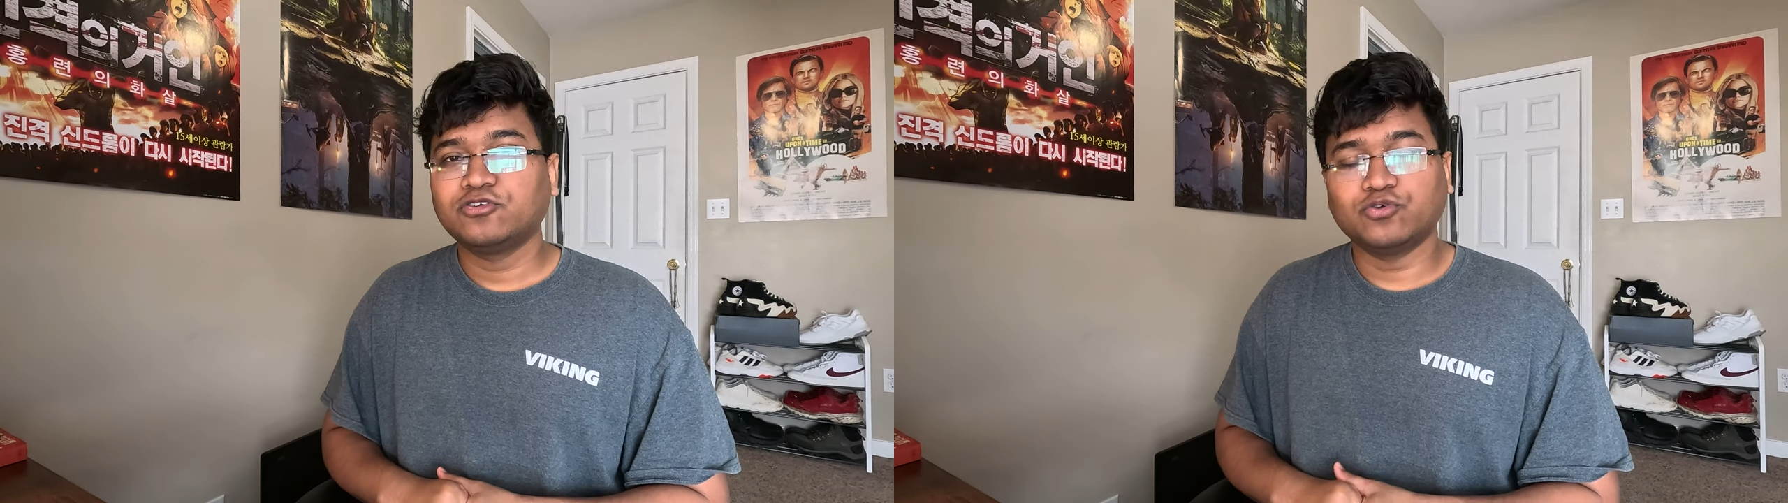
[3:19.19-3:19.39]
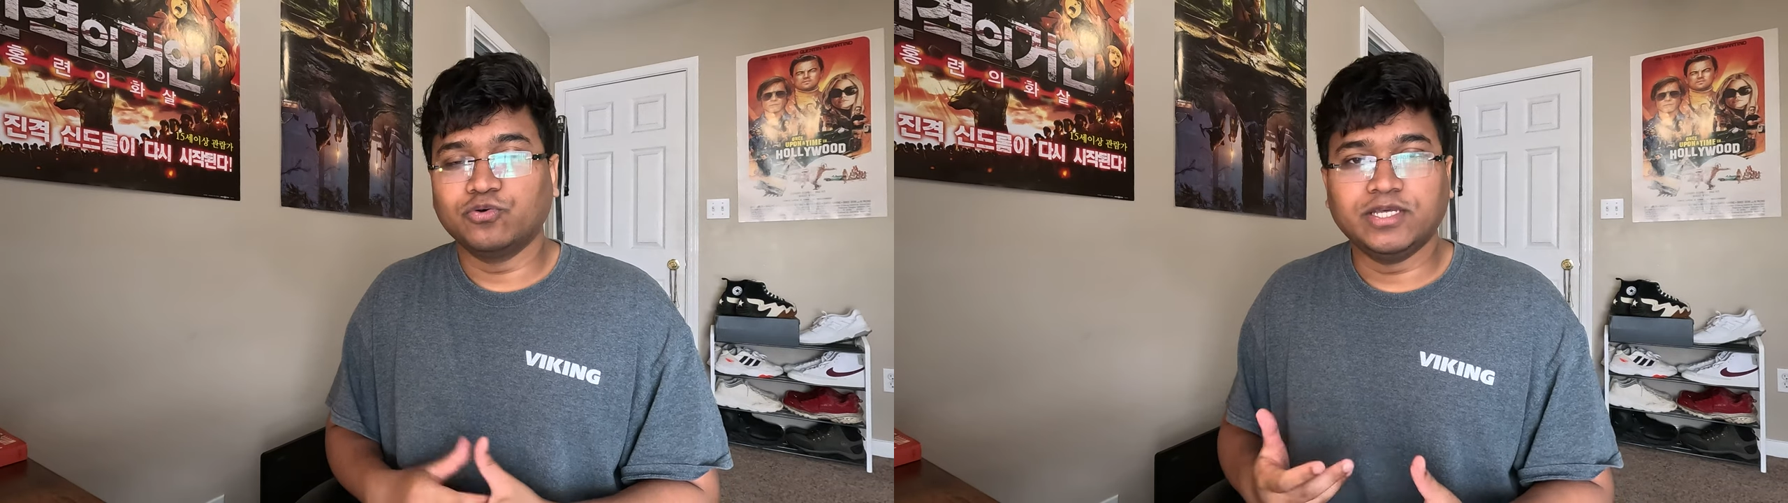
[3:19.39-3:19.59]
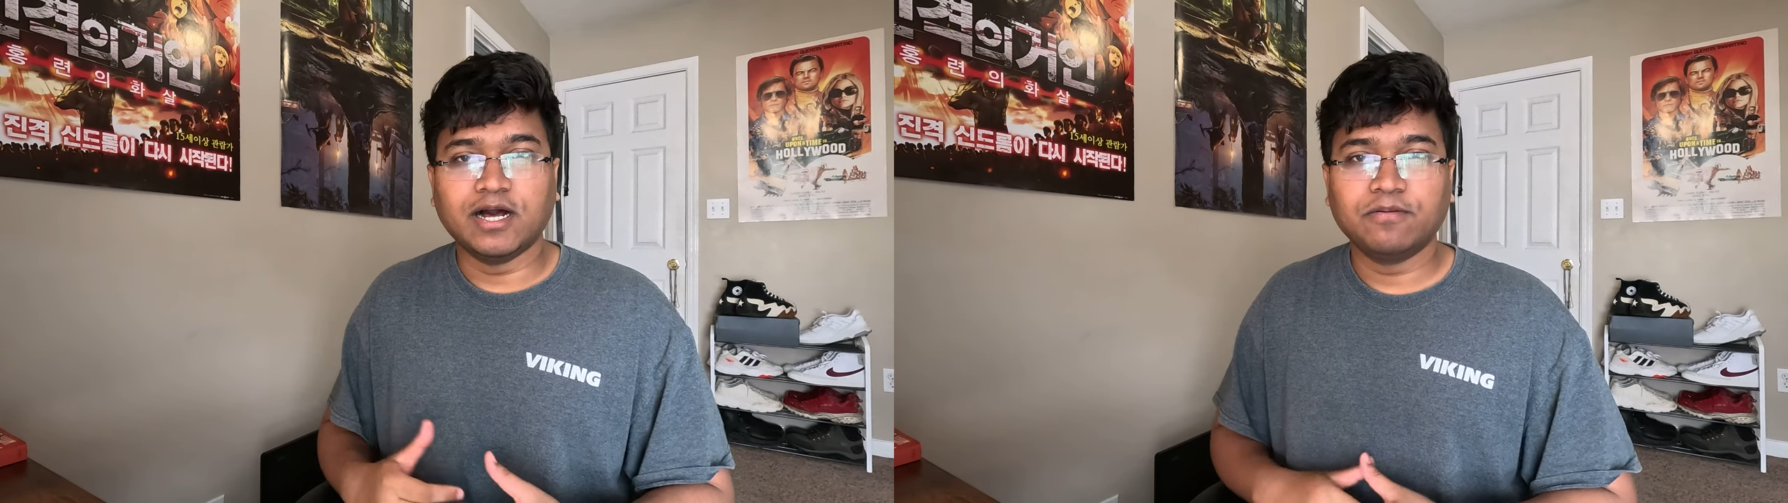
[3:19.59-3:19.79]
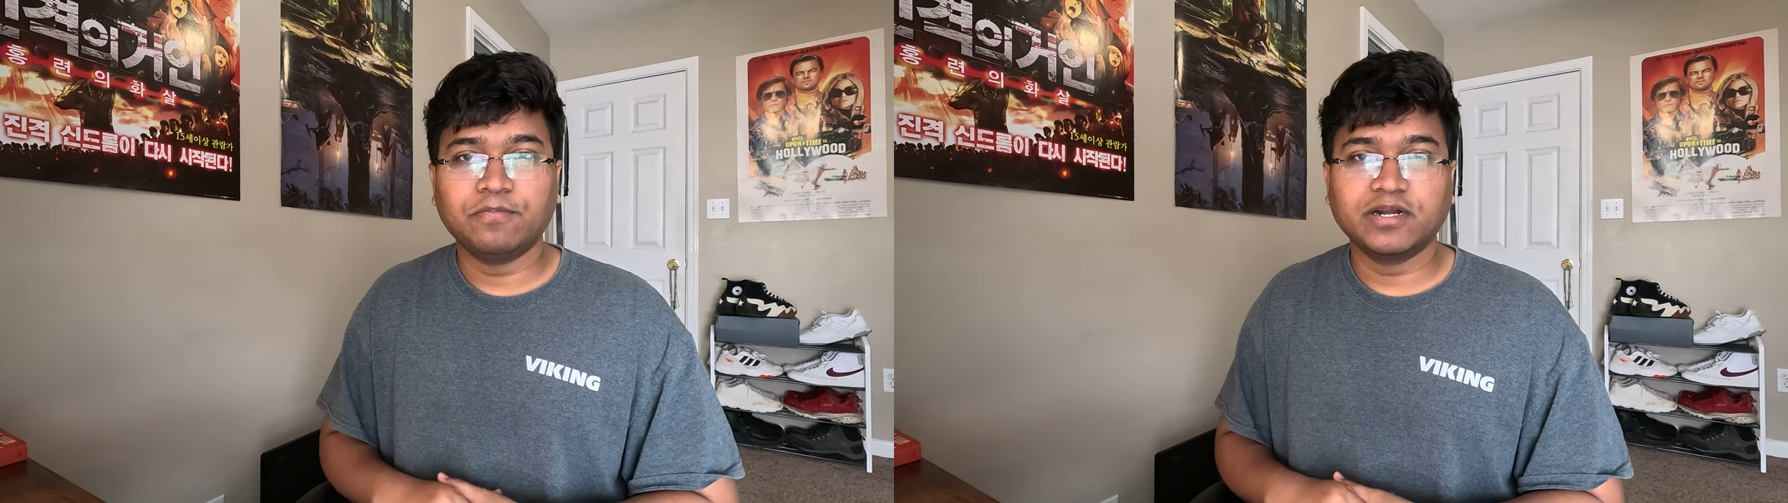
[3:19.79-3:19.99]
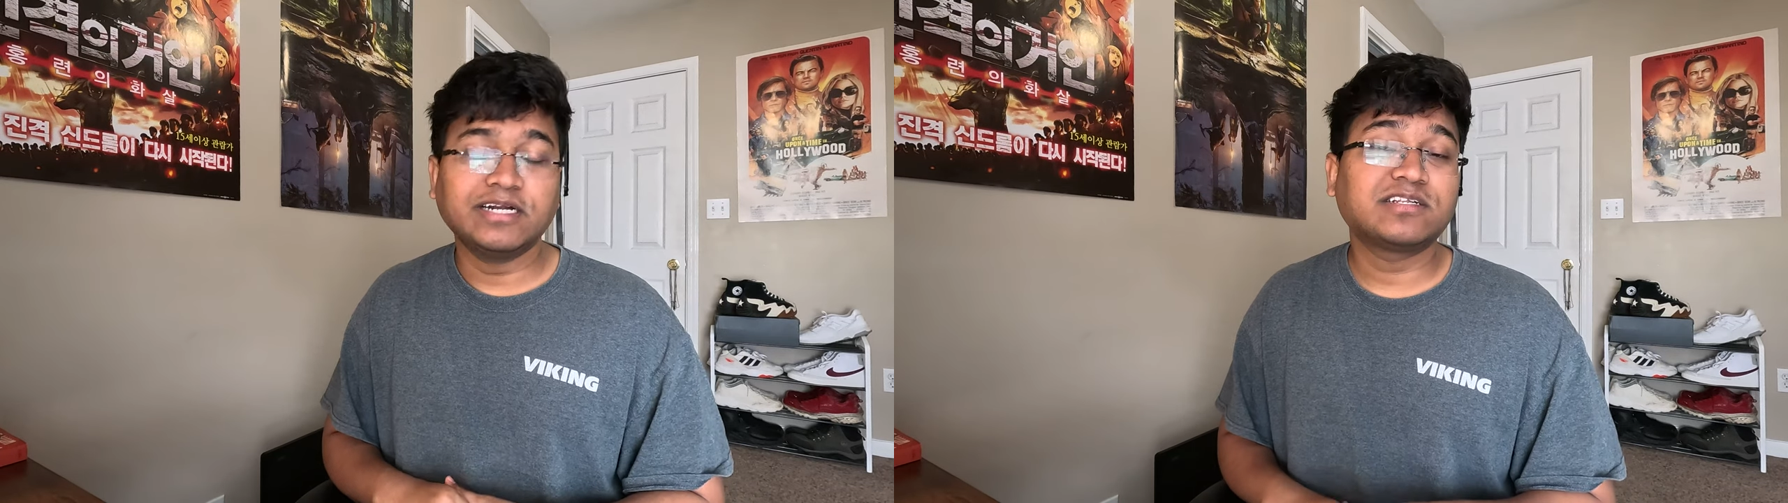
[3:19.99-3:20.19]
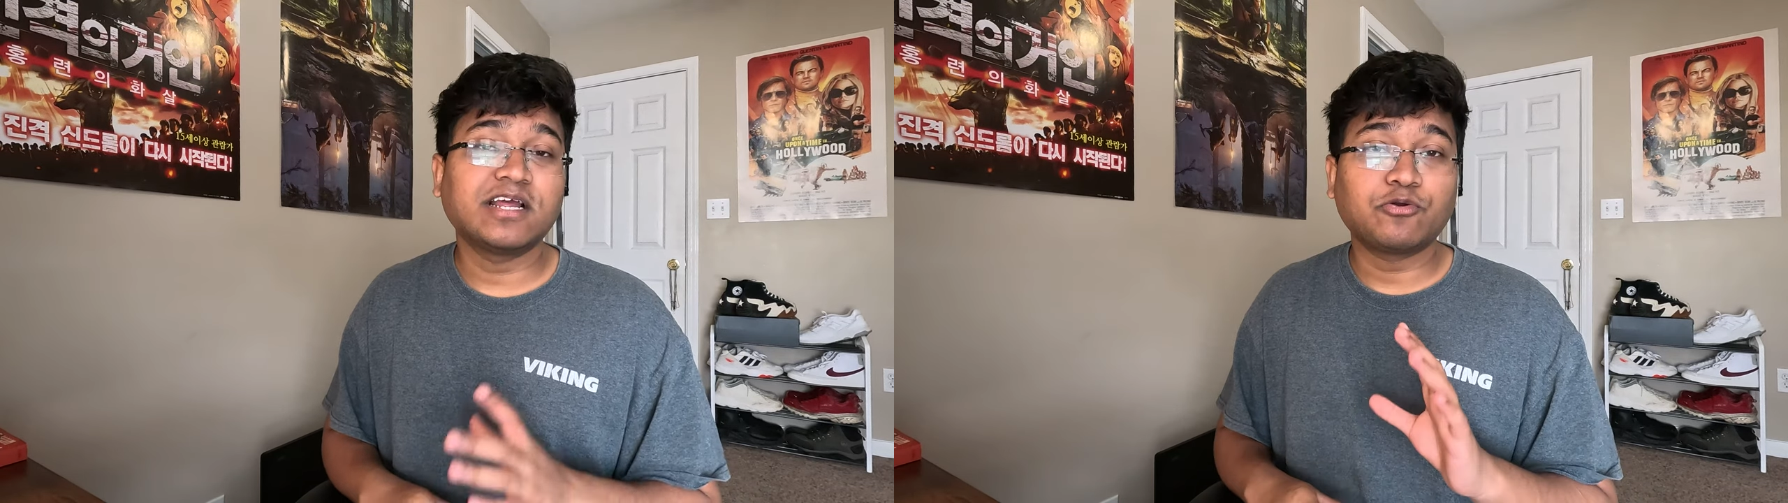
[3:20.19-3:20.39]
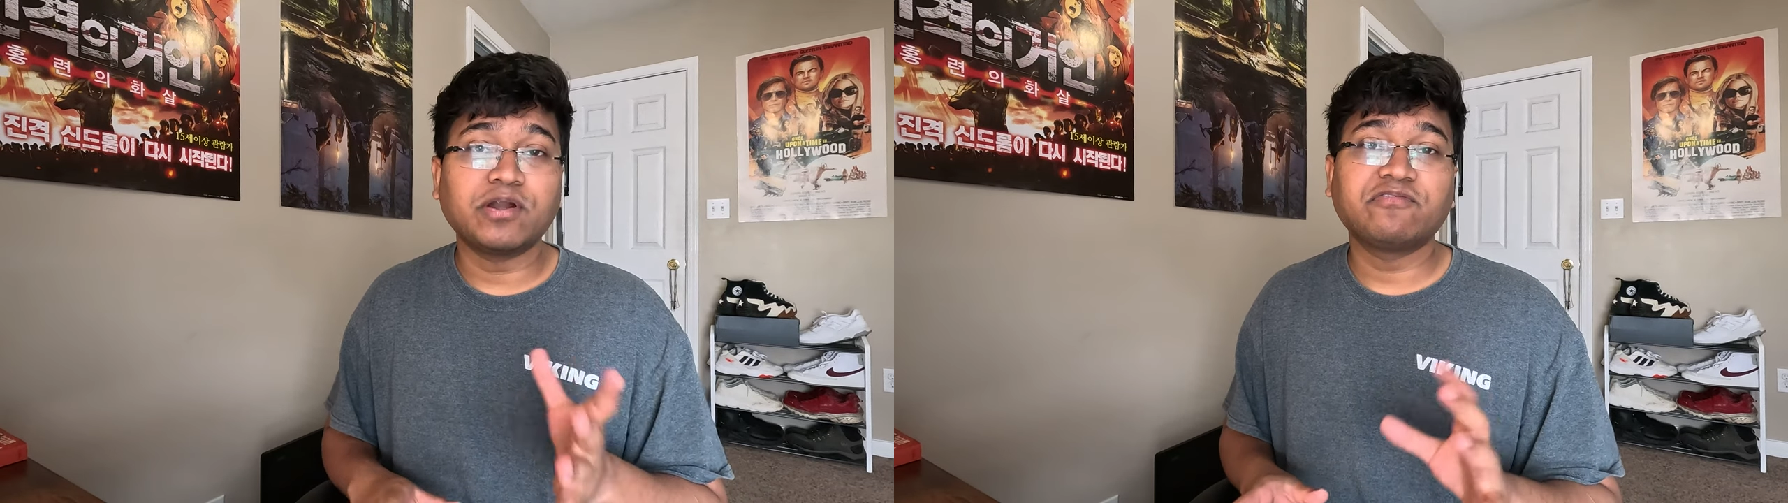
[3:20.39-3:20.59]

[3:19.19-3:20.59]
so yeah, but it's like